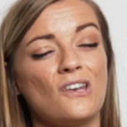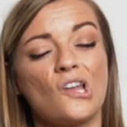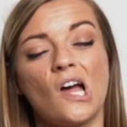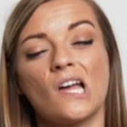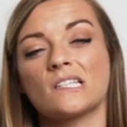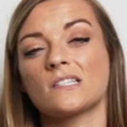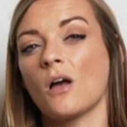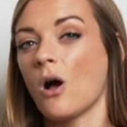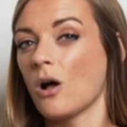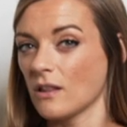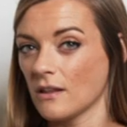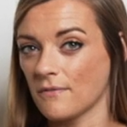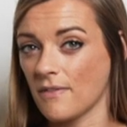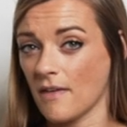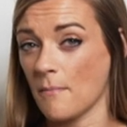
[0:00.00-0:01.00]
not
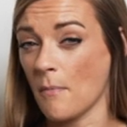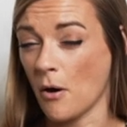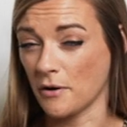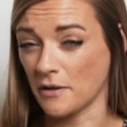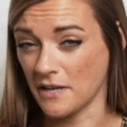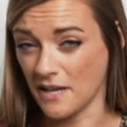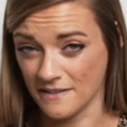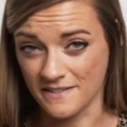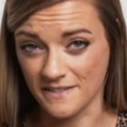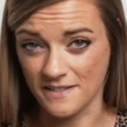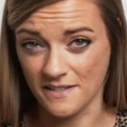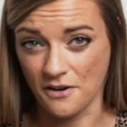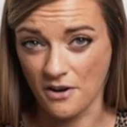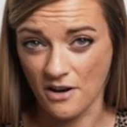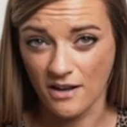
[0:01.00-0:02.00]
all of them are
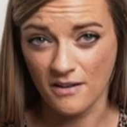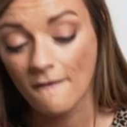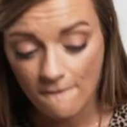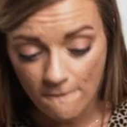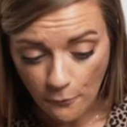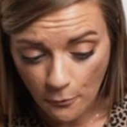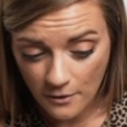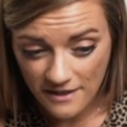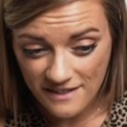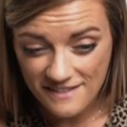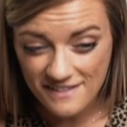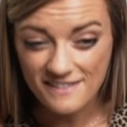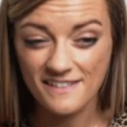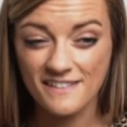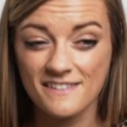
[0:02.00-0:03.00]
necessary. For
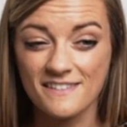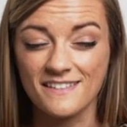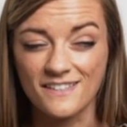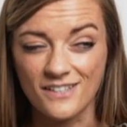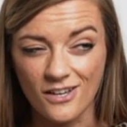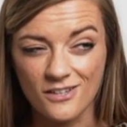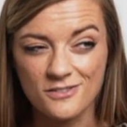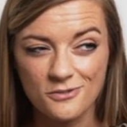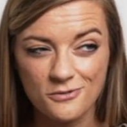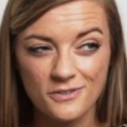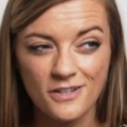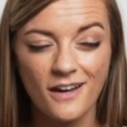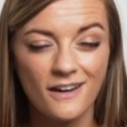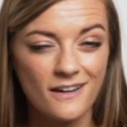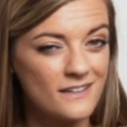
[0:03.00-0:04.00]
instance, does your
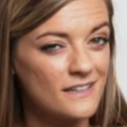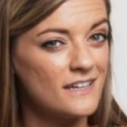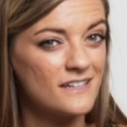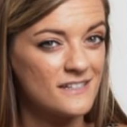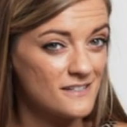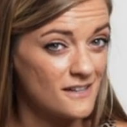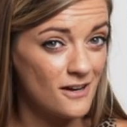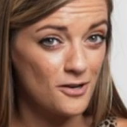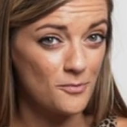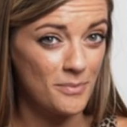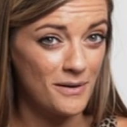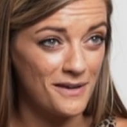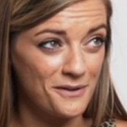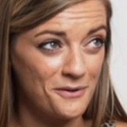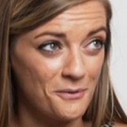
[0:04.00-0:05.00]
dog need a dog
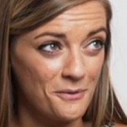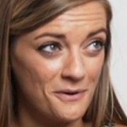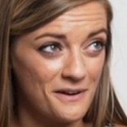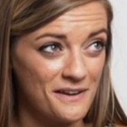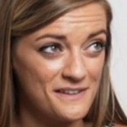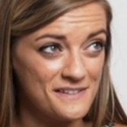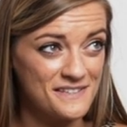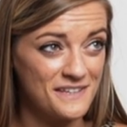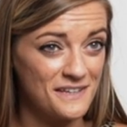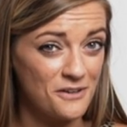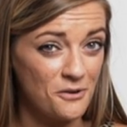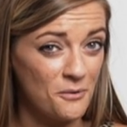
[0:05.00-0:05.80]
bed or is he